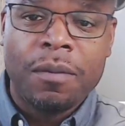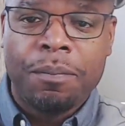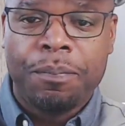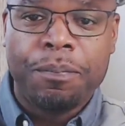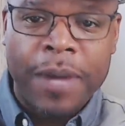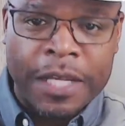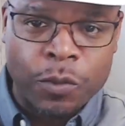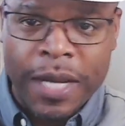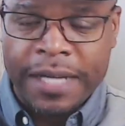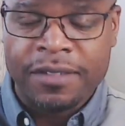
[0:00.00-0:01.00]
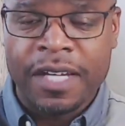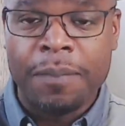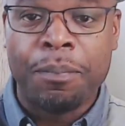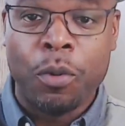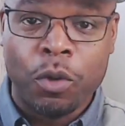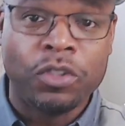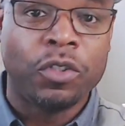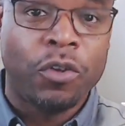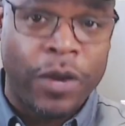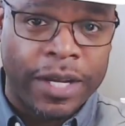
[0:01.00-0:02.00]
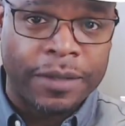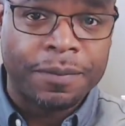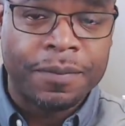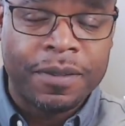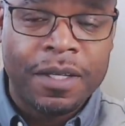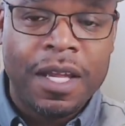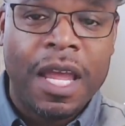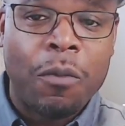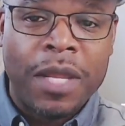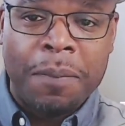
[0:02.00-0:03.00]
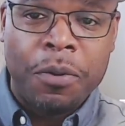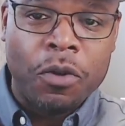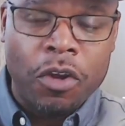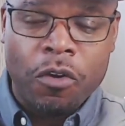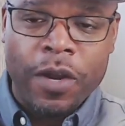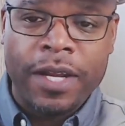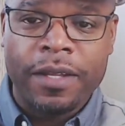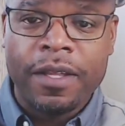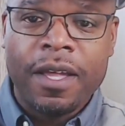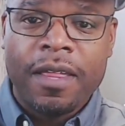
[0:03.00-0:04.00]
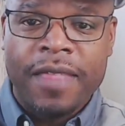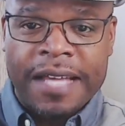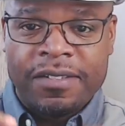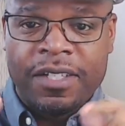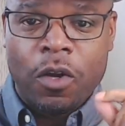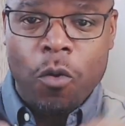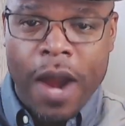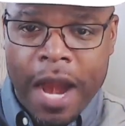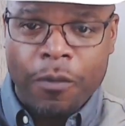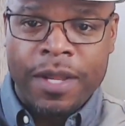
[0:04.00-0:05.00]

as we like to say, pulls your credit. And when they pull your credit, that's an inquiry. And that